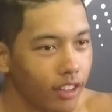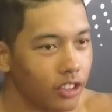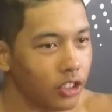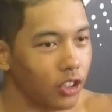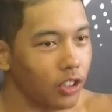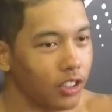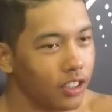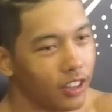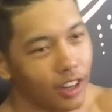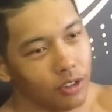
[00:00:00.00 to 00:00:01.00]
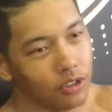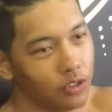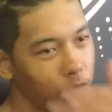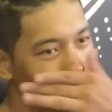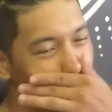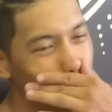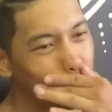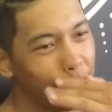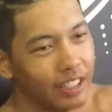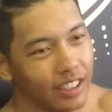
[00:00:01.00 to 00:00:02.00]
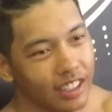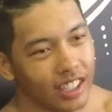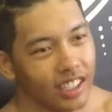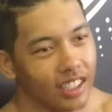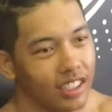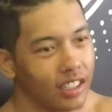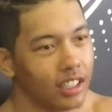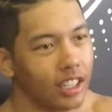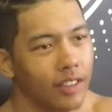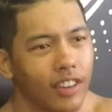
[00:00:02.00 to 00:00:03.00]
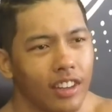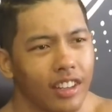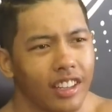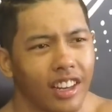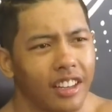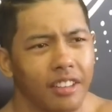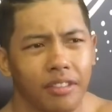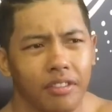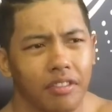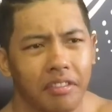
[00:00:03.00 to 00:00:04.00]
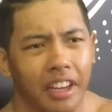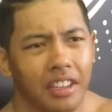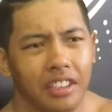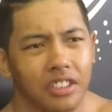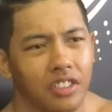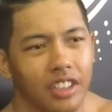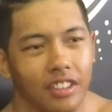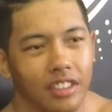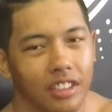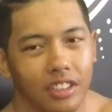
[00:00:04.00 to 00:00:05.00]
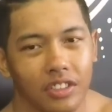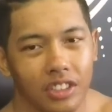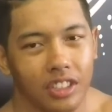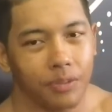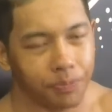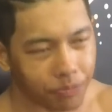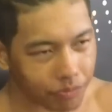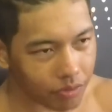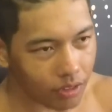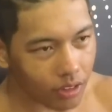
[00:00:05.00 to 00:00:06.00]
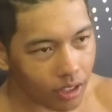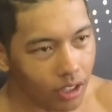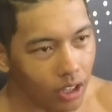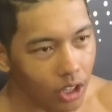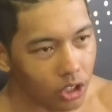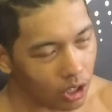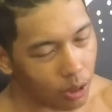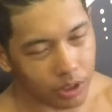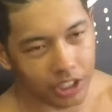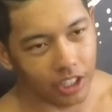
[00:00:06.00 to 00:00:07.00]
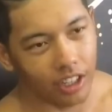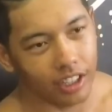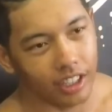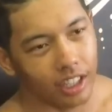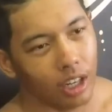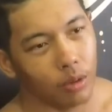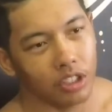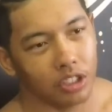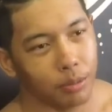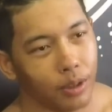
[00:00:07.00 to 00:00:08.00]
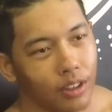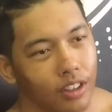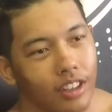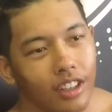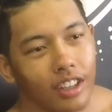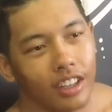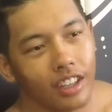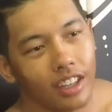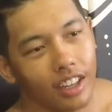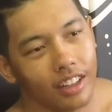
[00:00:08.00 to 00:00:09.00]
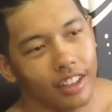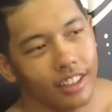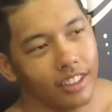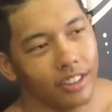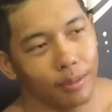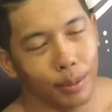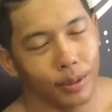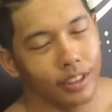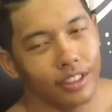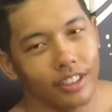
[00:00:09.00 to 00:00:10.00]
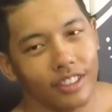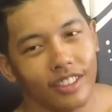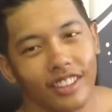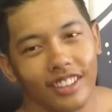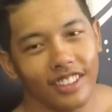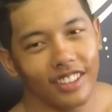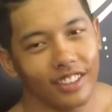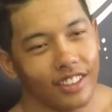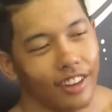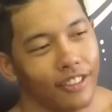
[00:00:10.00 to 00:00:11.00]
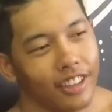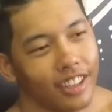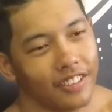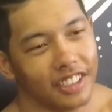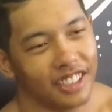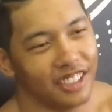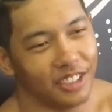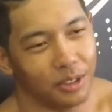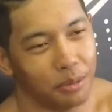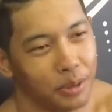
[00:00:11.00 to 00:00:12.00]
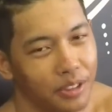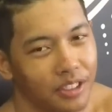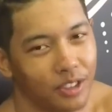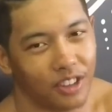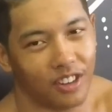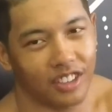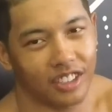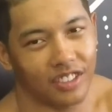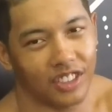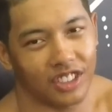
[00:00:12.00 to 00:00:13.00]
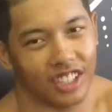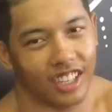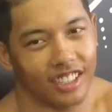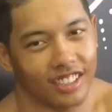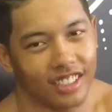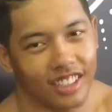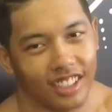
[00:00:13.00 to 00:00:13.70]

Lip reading: So you know, me being a kid, it came out in like 90s, right? The UFC. So I was young, and then I was small, and then you know, bullies, dude. You know, I feel like every kid deals with bullies, regardless of your size.